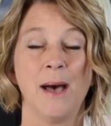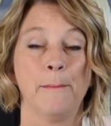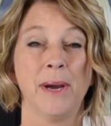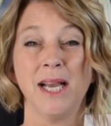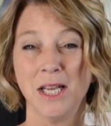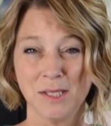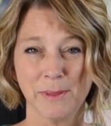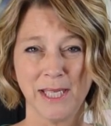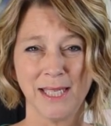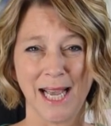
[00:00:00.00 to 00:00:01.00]
My
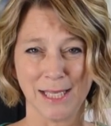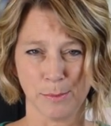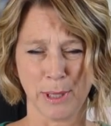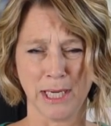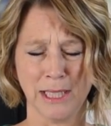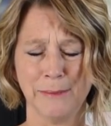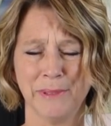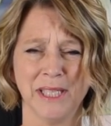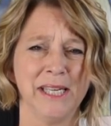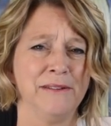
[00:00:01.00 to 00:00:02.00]
husband, as a pilot,
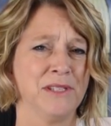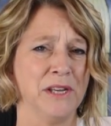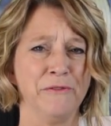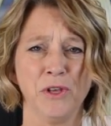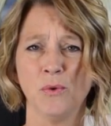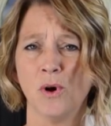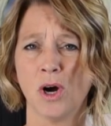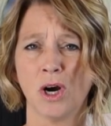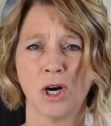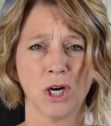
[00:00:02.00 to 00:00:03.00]
believes if you
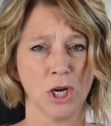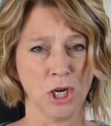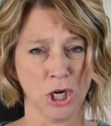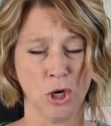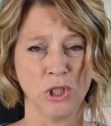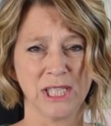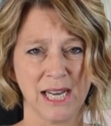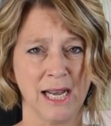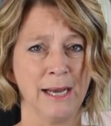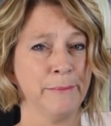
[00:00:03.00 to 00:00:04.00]
are on
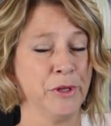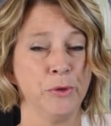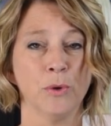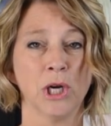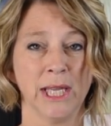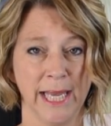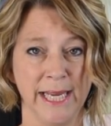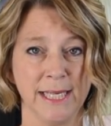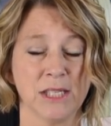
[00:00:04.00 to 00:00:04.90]
time, you are late.